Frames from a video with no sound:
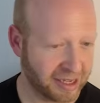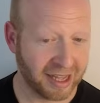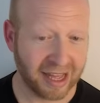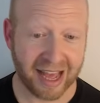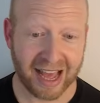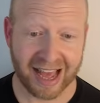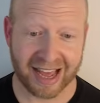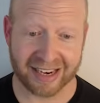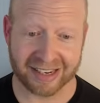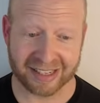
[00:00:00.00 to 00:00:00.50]

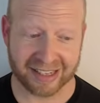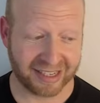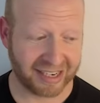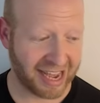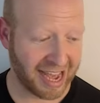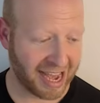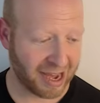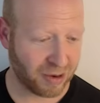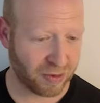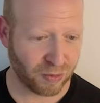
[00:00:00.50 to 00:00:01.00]
And
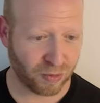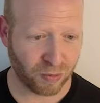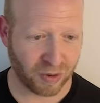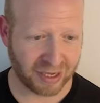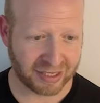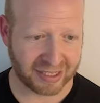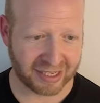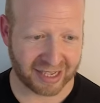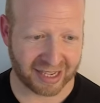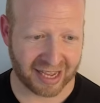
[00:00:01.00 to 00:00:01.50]
now,
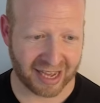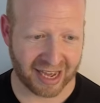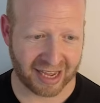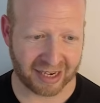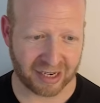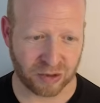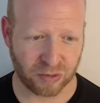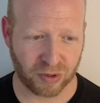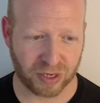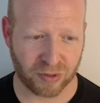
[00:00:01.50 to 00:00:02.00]
once
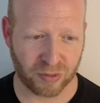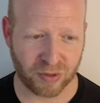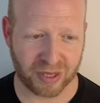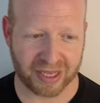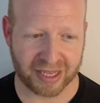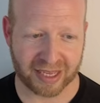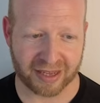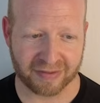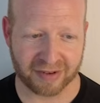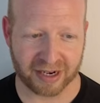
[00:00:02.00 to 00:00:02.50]
again, when we
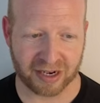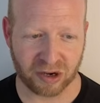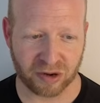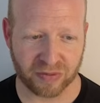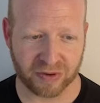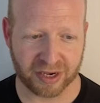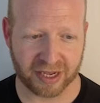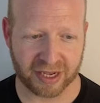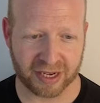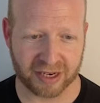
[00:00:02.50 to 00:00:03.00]
give it
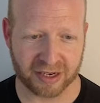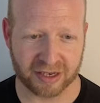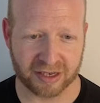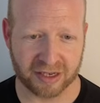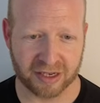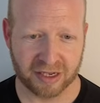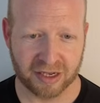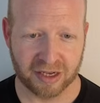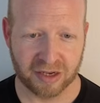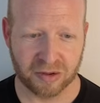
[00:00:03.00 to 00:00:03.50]
over here,
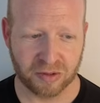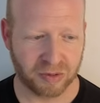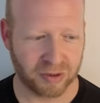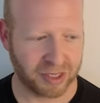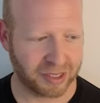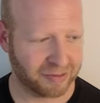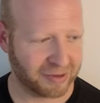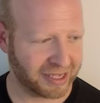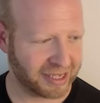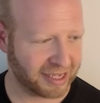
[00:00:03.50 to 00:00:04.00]

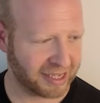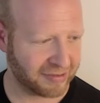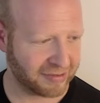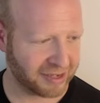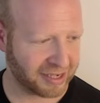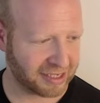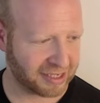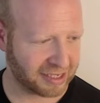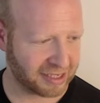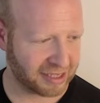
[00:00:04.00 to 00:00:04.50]
when we give
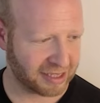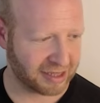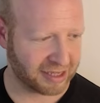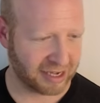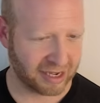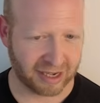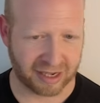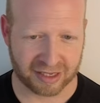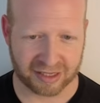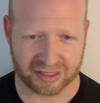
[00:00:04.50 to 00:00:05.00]
it
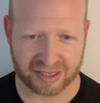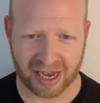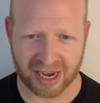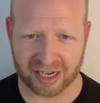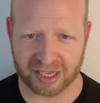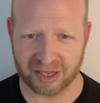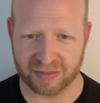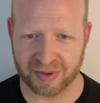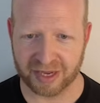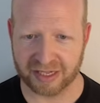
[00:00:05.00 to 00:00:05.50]
the
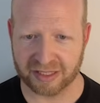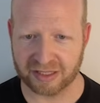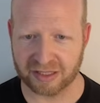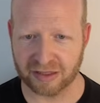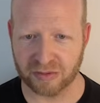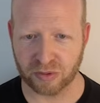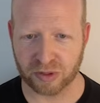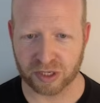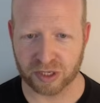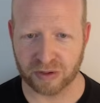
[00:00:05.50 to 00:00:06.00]
document,
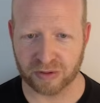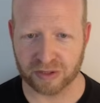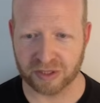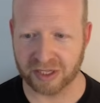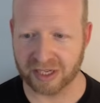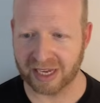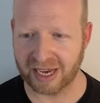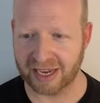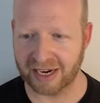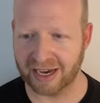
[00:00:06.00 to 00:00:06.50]
we're going to
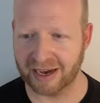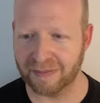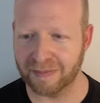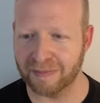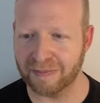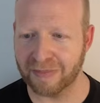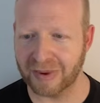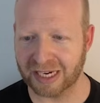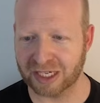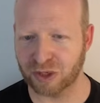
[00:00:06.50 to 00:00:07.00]
get a
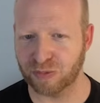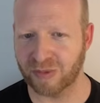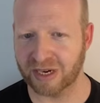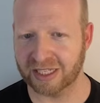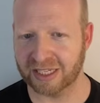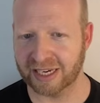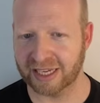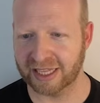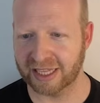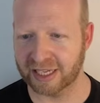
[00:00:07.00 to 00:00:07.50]
much,
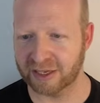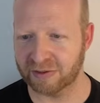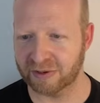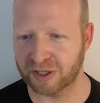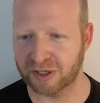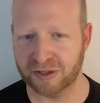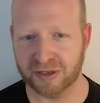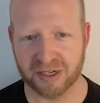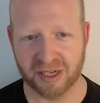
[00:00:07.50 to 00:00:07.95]
much clearer